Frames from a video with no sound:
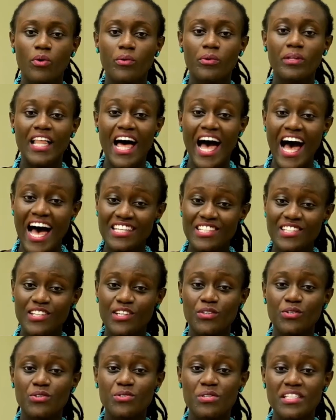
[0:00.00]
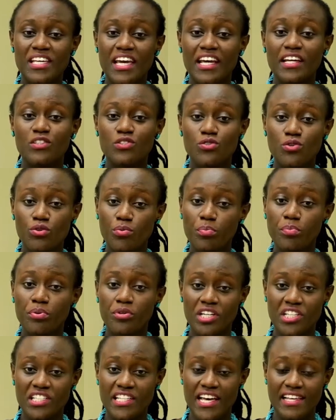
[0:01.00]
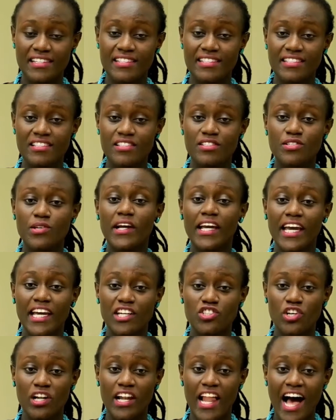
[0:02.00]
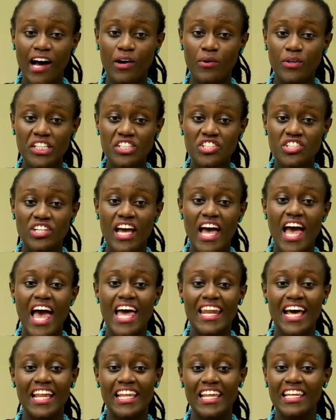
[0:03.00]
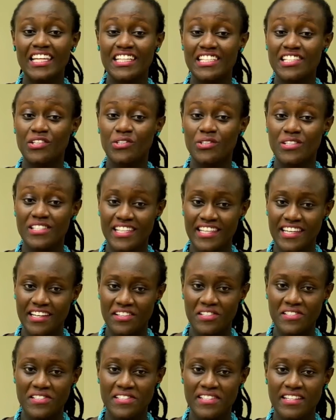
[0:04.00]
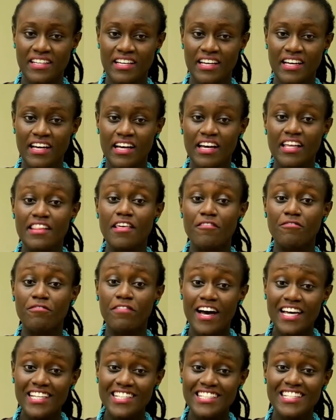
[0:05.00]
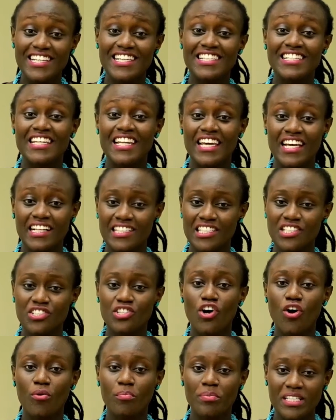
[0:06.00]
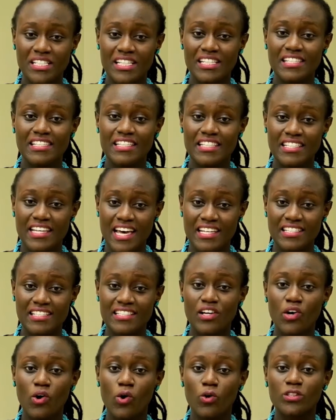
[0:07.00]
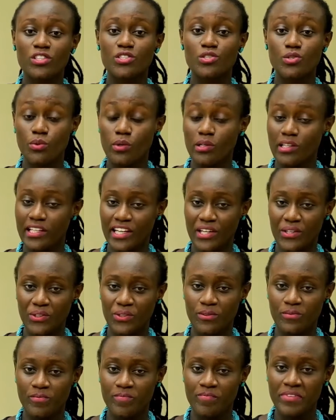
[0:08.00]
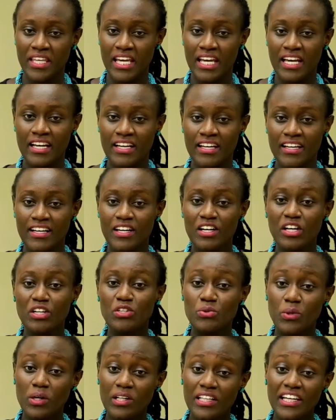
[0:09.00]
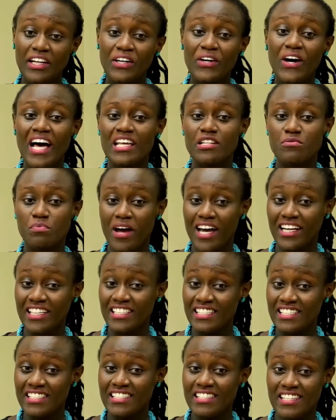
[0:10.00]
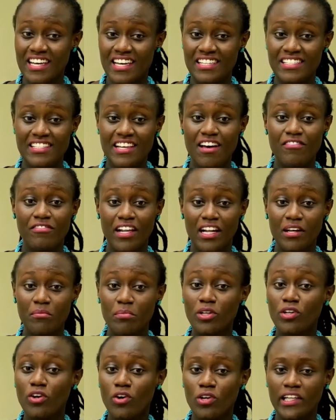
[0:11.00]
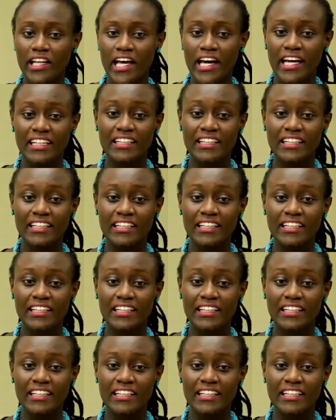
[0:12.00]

will ask you to take two pre-tests to gauge your language and analytical skills. The first is an English competency test called Duolingo. Duolingo has practice tests available online